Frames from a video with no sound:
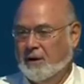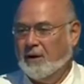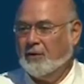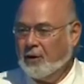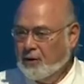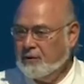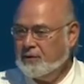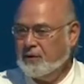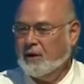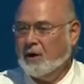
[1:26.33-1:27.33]

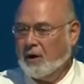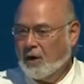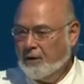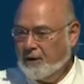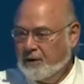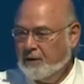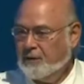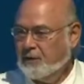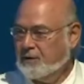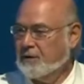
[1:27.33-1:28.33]
Those are the
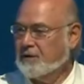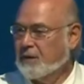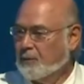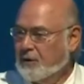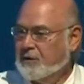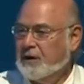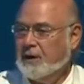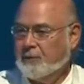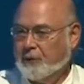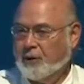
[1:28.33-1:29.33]
differences that we're
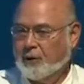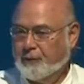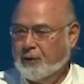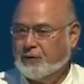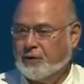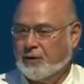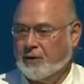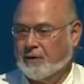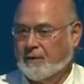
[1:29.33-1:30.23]
seeing for our future.